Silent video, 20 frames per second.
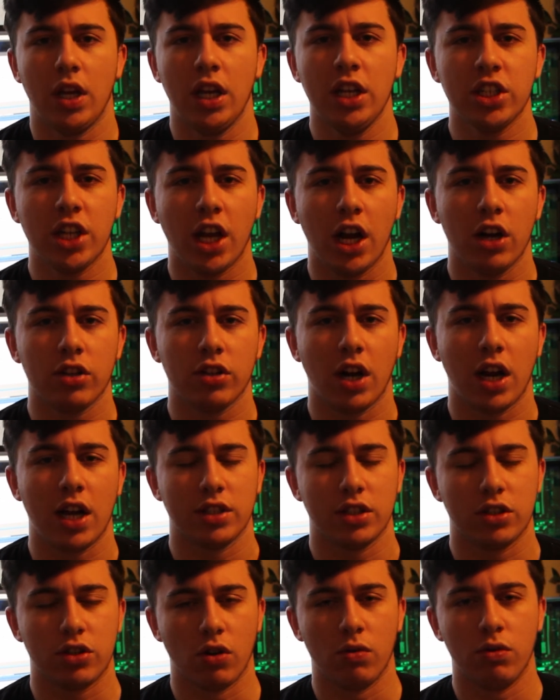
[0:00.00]
Each character
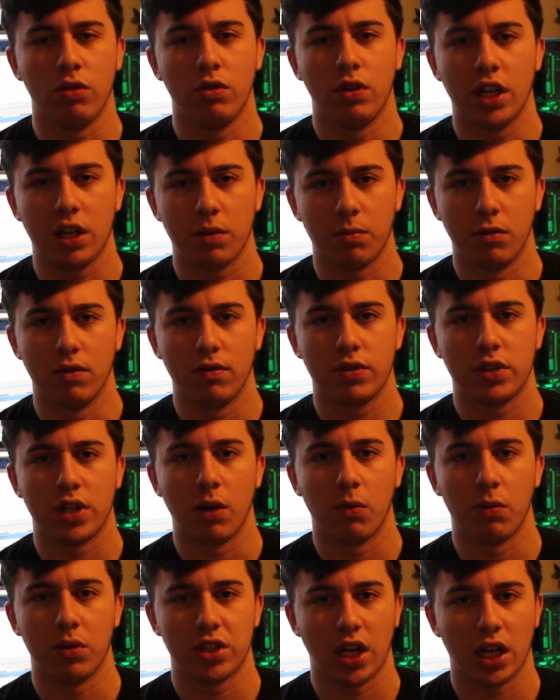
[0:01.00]
has its own unique
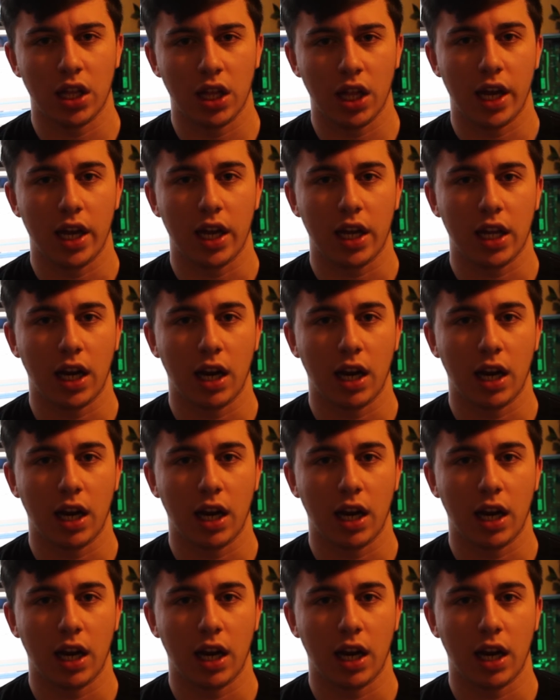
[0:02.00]
moveset, which I like,